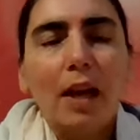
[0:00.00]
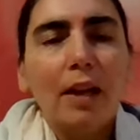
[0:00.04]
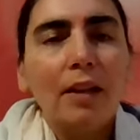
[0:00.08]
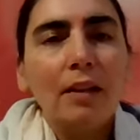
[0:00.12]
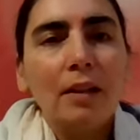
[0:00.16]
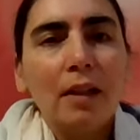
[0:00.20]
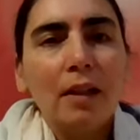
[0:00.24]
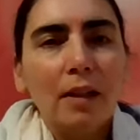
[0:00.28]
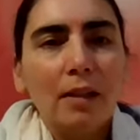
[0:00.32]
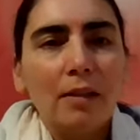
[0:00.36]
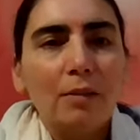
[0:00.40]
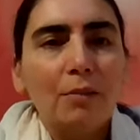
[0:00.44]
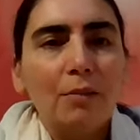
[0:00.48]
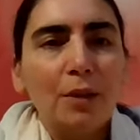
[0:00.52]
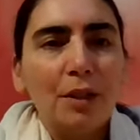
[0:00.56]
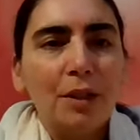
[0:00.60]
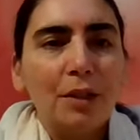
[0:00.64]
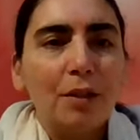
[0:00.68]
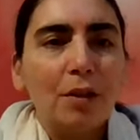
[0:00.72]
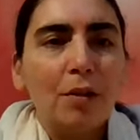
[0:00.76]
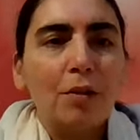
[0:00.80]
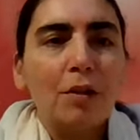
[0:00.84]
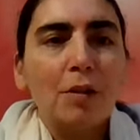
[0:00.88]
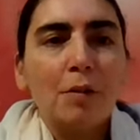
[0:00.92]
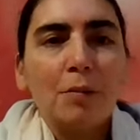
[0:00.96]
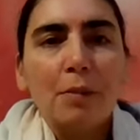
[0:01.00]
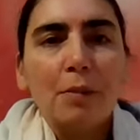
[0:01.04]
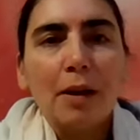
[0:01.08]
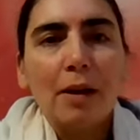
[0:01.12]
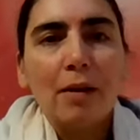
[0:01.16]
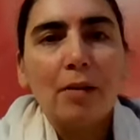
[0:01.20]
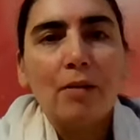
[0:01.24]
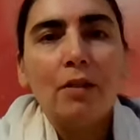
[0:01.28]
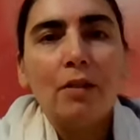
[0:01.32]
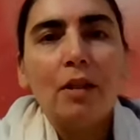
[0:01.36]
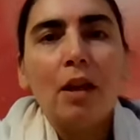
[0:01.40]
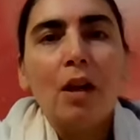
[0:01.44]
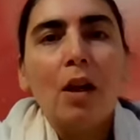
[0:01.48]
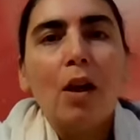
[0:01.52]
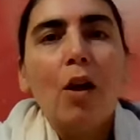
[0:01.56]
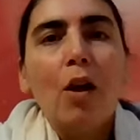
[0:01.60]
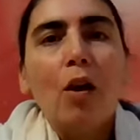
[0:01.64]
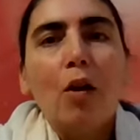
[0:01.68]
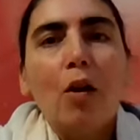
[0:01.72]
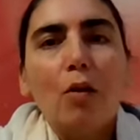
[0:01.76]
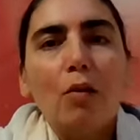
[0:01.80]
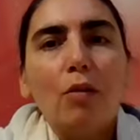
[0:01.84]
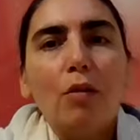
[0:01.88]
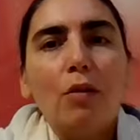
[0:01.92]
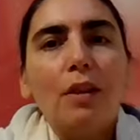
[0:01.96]
and we're talking about
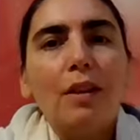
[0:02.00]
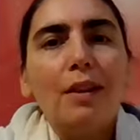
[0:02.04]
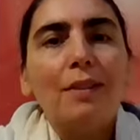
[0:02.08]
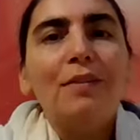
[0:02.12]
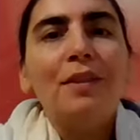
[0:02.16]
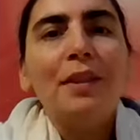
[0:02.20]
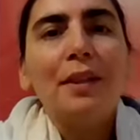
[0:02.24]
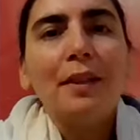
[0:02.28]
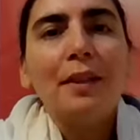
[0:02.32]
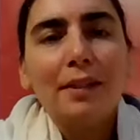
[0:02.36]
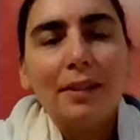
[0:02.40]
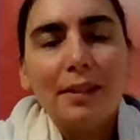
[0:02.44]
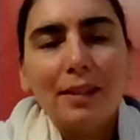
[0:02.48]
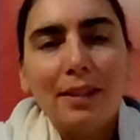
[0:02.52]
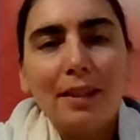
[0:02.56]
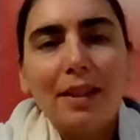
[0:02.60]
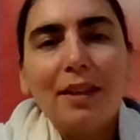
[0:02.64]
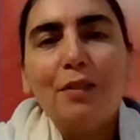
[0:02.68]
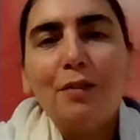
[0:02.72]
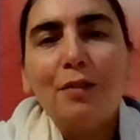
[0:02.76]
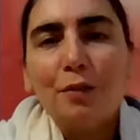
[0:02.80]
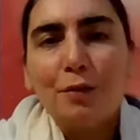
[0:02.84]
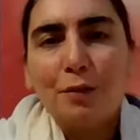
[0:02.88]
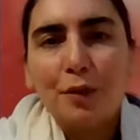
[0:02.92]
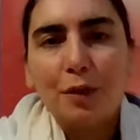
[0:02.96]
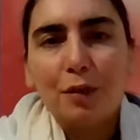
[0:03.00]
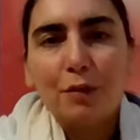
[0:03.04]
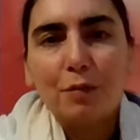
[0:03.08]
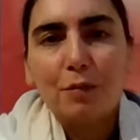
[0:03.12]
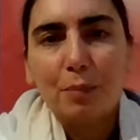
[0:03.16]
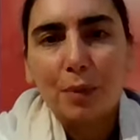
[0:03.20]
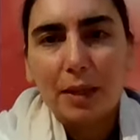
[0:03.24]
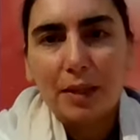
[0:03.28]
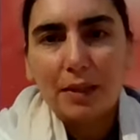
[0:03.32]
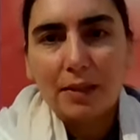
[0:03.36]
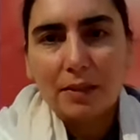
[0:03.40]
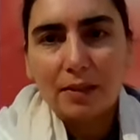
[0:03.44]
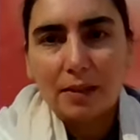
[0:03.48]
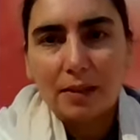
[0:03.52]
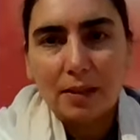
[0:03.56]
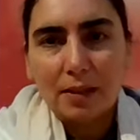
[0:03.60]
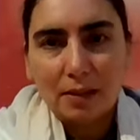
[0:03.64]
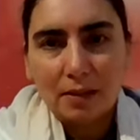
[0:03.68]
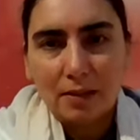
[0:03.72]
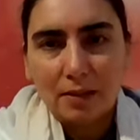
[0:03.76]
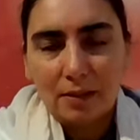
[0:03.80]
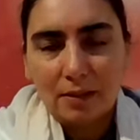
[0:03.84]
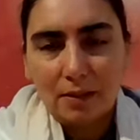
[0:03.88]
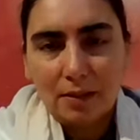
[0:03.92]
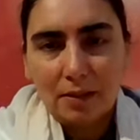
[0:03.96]
giving the gift of
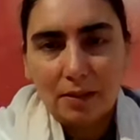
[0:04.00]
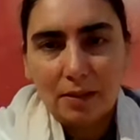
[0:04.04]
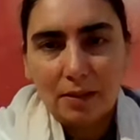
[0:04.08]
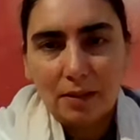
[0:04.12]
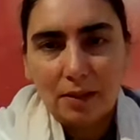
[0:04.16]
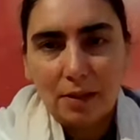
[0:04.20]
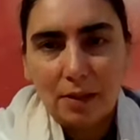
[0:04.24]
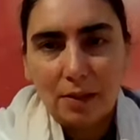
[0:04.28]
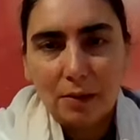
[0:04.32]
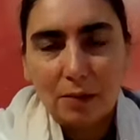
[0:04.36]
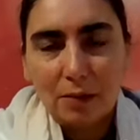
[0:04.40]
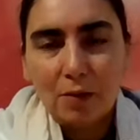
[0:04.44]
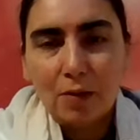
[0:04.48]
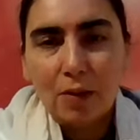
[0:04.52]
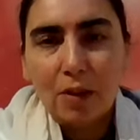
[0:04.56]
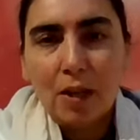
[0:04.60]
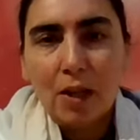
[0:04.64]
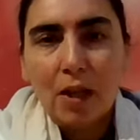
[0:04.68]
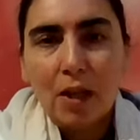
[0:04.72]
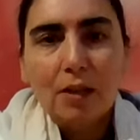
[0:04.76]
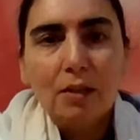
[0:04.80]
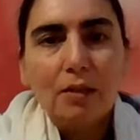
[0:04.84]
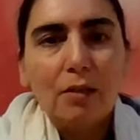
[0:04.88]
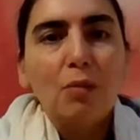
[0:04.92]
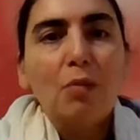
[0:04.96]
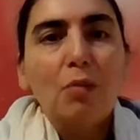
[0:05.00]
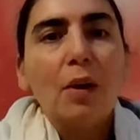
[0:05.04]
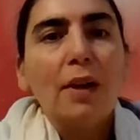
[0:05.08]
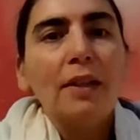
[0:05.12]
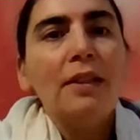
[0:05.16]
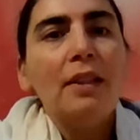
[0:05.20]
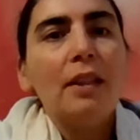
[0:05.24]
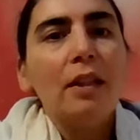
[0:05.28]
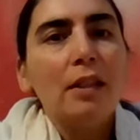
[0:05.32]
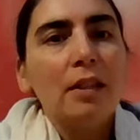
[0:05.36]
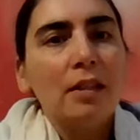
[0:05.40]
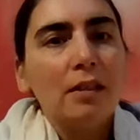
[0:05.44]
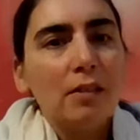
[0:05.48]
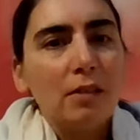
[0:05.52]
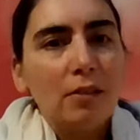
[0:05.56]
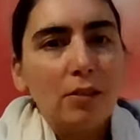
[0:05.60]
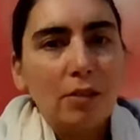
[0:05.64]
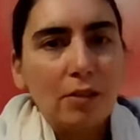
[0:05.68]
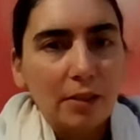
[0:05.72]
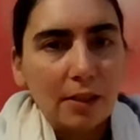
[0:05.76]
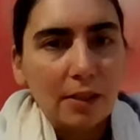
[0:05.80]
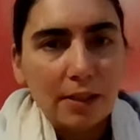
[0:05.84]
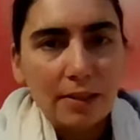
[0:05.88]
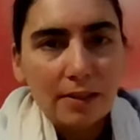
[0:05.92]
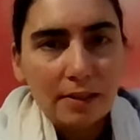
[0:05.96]
blessings. So one thing is
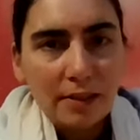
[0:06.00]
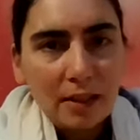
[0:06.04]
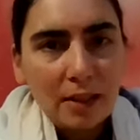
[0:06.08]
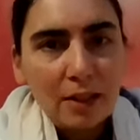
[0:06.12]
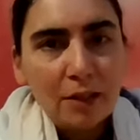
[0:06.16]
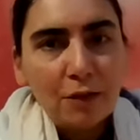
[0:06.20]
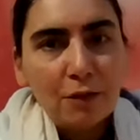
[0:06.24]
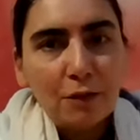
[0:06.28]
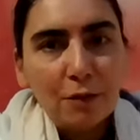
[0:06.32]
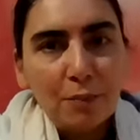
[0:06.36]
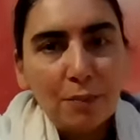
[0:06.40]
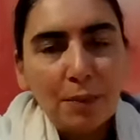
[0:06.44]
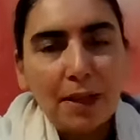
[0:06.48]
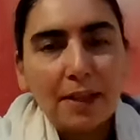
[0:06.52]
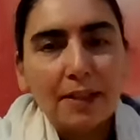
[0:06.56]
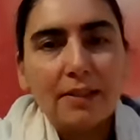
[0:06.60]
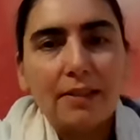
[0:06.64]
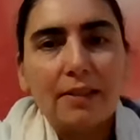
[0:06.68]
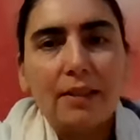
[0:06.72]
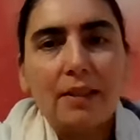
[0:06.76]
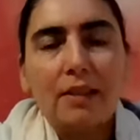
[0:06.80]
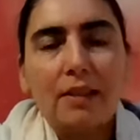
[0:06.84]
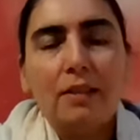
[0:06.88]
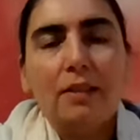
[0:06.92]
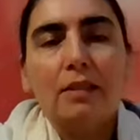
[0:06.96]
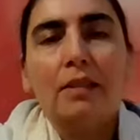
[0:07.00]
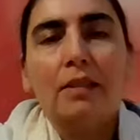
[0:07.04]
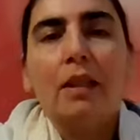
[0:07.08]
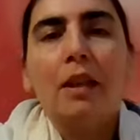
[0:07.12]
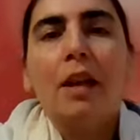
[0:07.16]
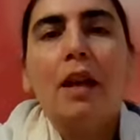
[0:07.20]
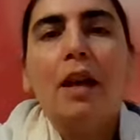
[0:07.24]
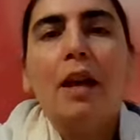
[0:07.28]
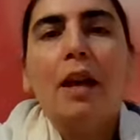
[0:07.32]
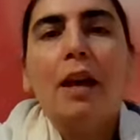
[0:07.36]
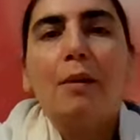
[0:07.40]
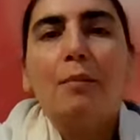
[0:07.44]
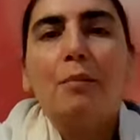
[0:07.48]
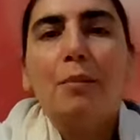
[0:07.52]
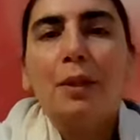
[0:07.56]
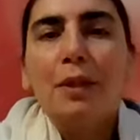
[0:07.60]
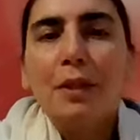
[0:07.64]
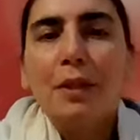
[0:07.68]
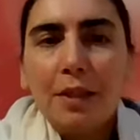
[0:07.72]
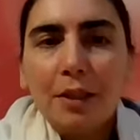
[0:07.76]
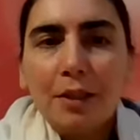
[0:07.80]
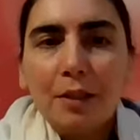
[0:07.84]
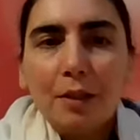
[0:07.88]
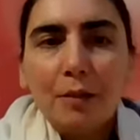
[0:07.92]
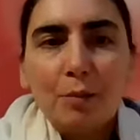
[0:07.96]
to receive blessings,
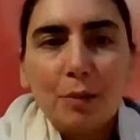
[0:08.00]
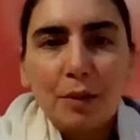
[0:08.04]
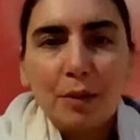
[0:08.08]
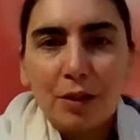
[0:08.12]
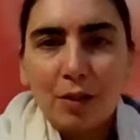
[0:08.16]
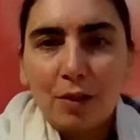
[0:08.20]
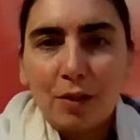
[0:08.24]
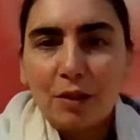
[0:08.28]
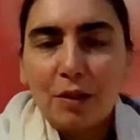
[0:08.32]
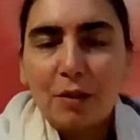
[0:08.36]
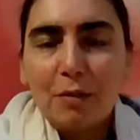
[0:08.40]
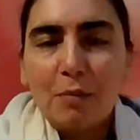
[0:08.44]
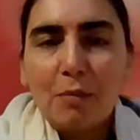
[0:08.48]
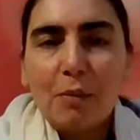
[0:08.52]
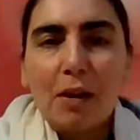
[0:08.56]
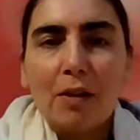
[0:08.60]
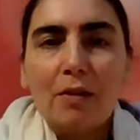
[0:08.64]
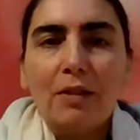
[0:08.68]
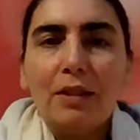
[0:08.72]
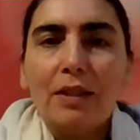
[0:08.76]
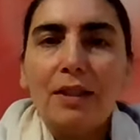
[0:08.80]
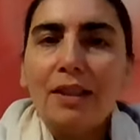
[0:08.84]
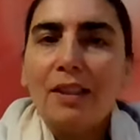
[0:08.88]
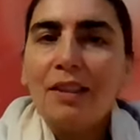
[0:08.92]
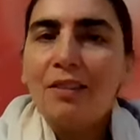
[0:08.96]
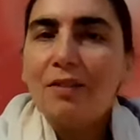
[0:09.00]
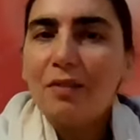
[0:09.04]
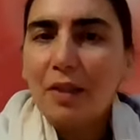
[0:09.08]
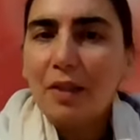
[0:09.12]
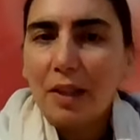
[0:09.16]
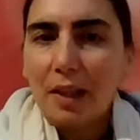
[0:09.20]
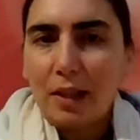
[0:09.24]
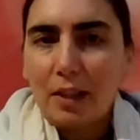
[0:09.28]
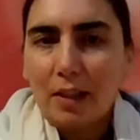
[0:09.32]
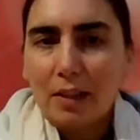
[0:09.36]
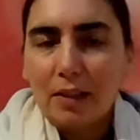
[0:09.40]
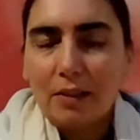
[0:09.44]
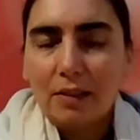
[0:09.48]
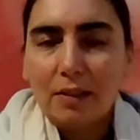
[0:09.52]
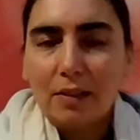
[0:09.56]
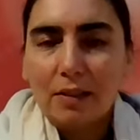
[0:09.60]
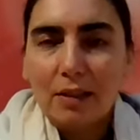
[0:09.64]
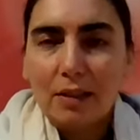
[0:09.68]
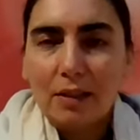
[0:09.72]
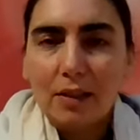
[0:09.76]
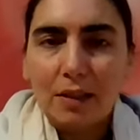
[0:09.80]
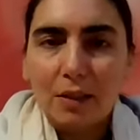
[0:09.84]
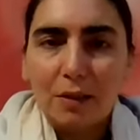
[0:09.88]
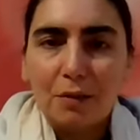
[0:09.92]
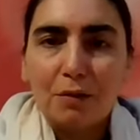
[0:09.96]
but here we're talking about giving
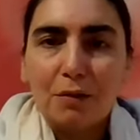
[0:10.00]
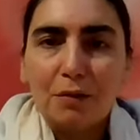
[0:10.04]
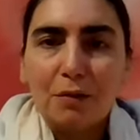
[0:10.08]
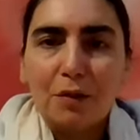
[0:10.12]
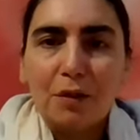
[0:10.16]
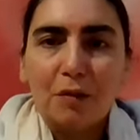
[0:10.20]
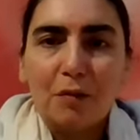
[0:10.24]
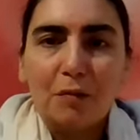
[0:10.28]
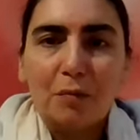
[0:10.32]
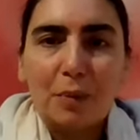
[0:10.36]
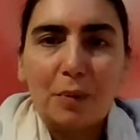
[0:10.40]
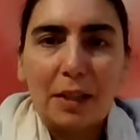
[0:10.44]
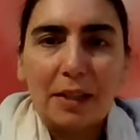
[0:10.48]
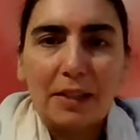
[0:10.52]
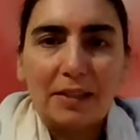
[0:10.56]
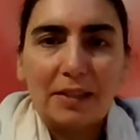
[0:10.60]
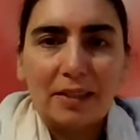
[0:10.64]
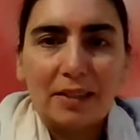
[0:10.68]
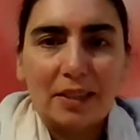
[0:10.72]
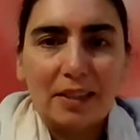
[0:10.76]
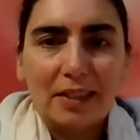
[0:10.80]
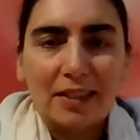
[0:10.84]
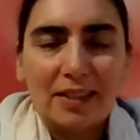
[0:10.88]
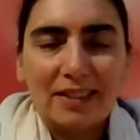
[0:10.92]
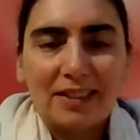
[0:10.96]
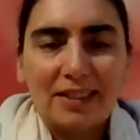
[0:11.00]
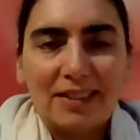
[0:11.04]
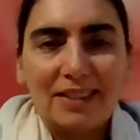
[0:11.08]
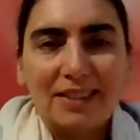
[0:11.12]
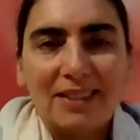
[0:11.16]
the gift of blessings.